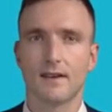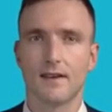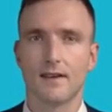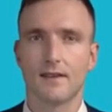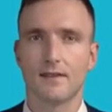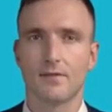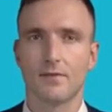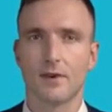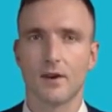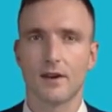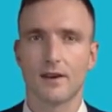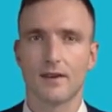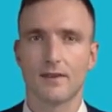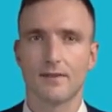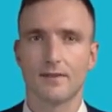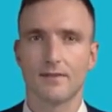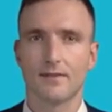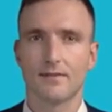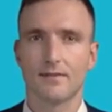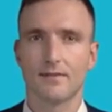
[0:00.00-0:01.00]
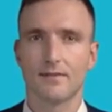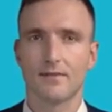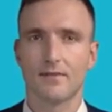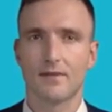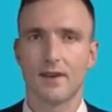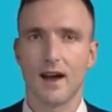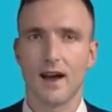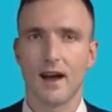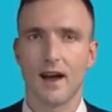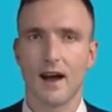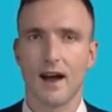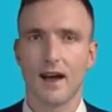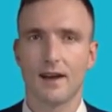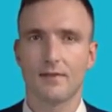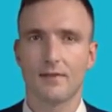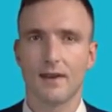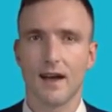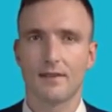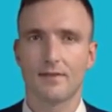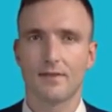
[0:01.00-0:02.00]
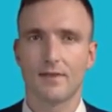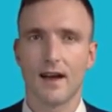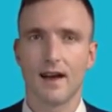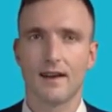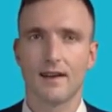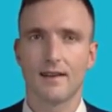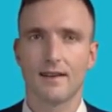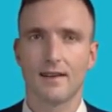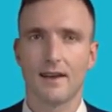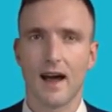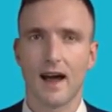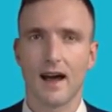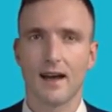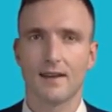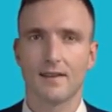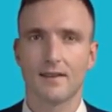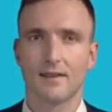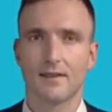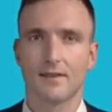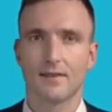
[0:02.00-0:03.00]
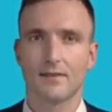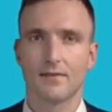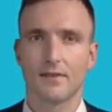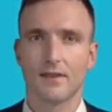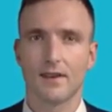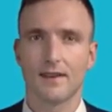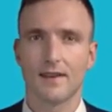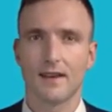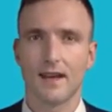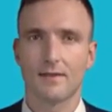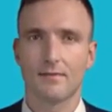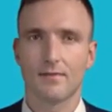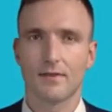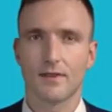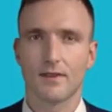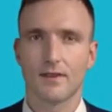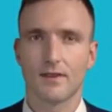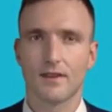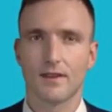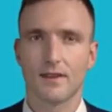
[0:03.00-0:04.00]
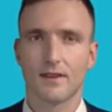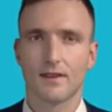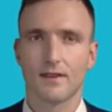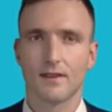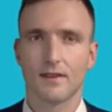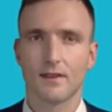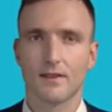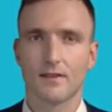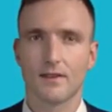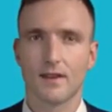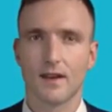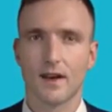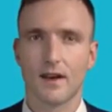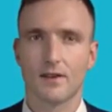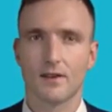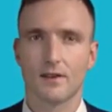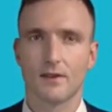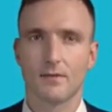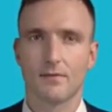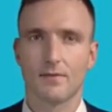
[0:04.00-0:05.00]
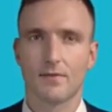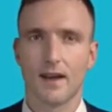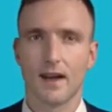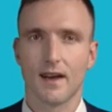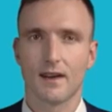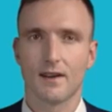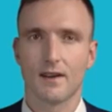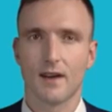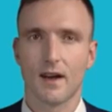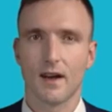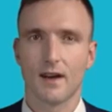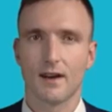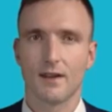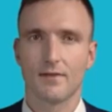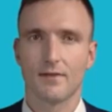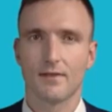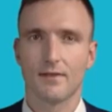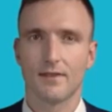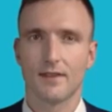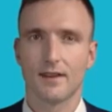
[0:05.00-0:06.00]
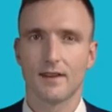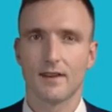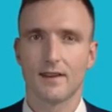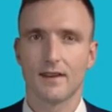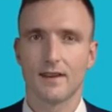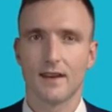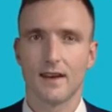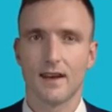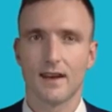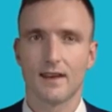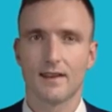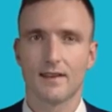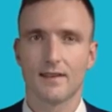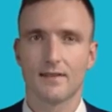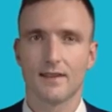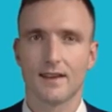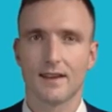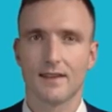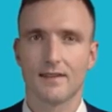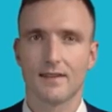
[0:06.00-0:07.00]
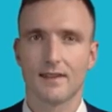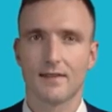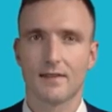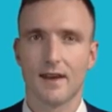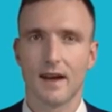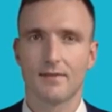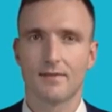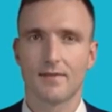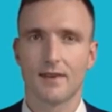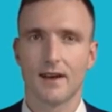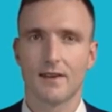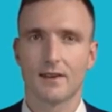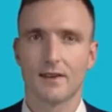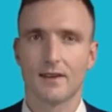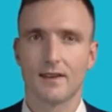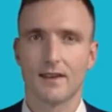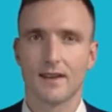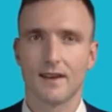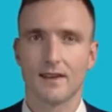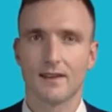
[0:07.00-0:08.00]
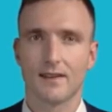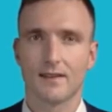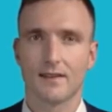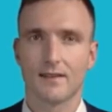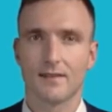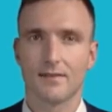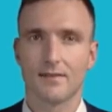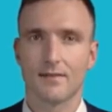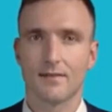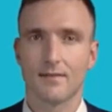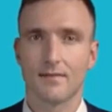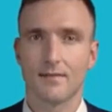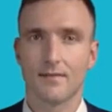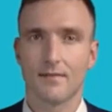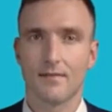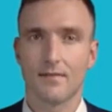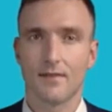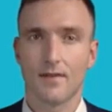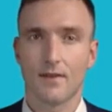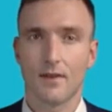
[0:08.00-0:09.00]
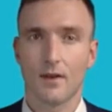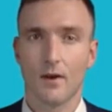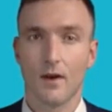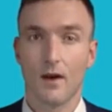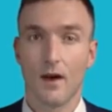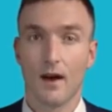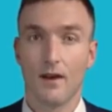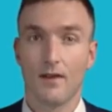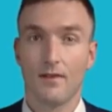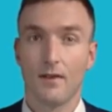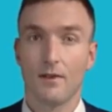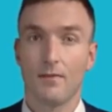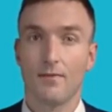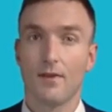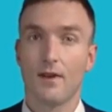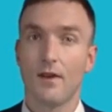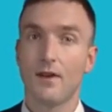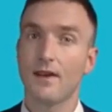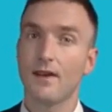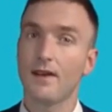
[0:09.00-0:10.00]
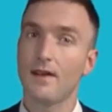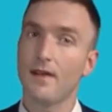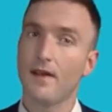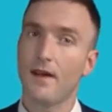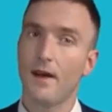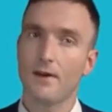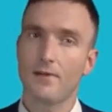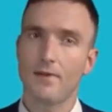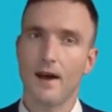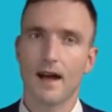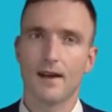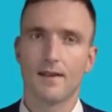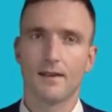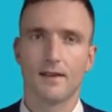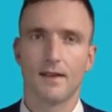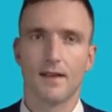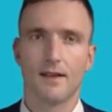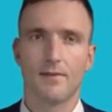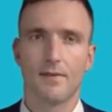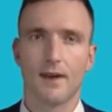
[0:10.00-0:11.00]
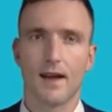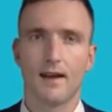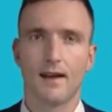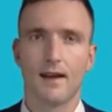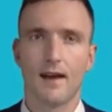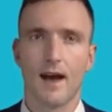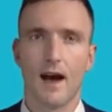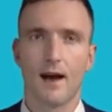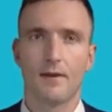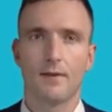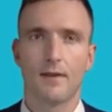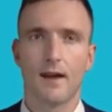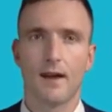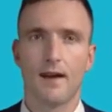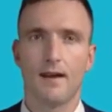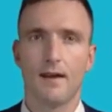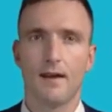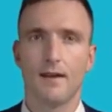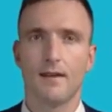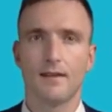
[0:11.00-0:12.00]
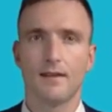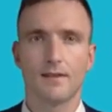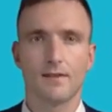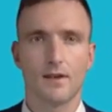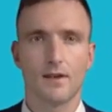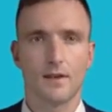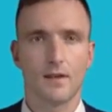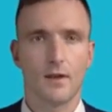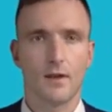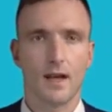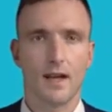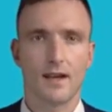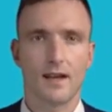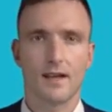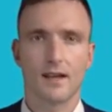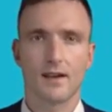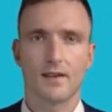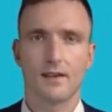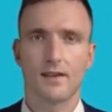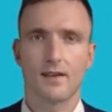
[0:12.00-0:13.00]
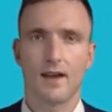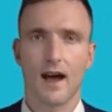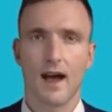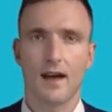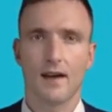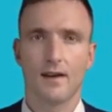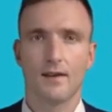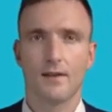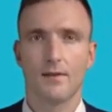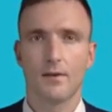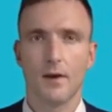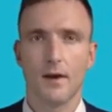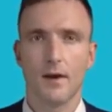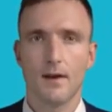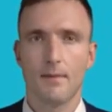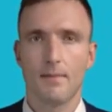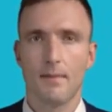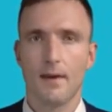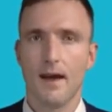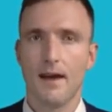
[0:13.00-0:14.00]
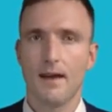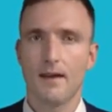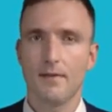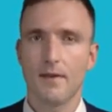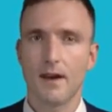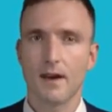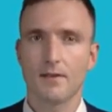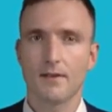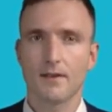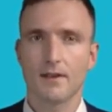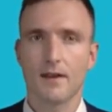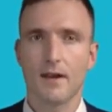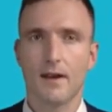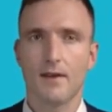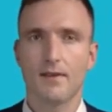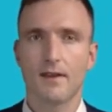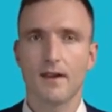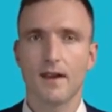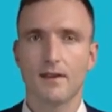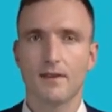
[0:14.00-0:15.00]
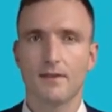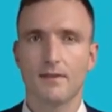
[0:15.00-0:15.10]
and support. In a mathematics class, for example, students are grouped based on their proficiency in specific mathematical skills. One group focuses on mastering basic operations, while another tackles more complex problem solving.